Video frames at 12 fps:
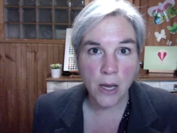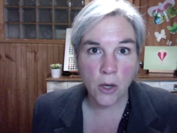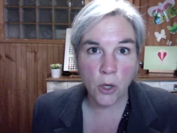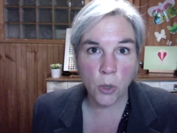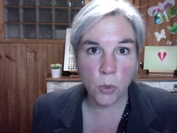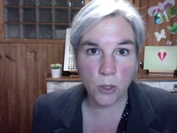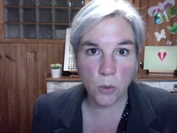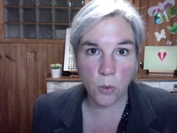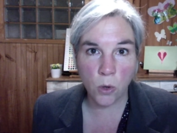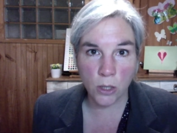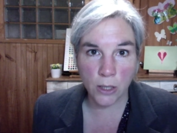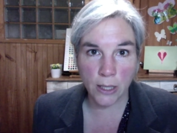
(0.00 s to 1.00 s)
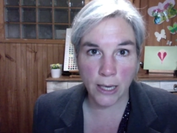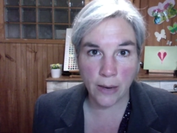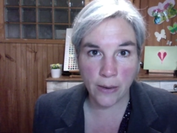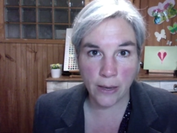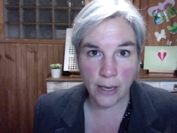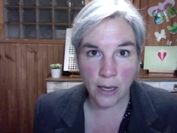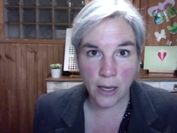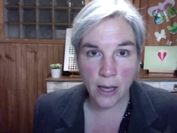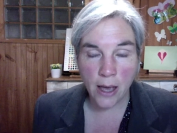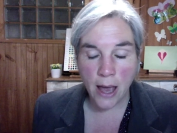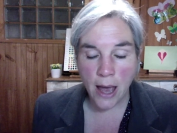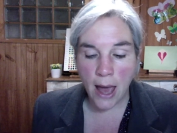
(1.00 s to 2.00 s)
who was a water carrier,
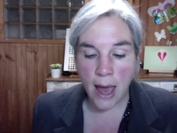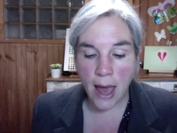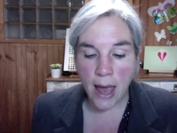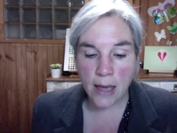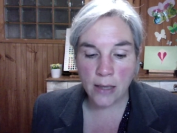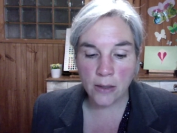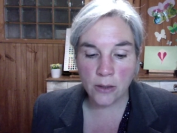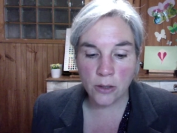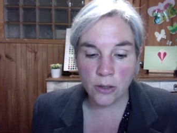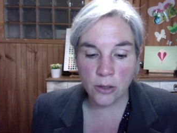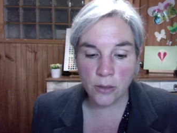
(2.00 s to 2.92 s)
and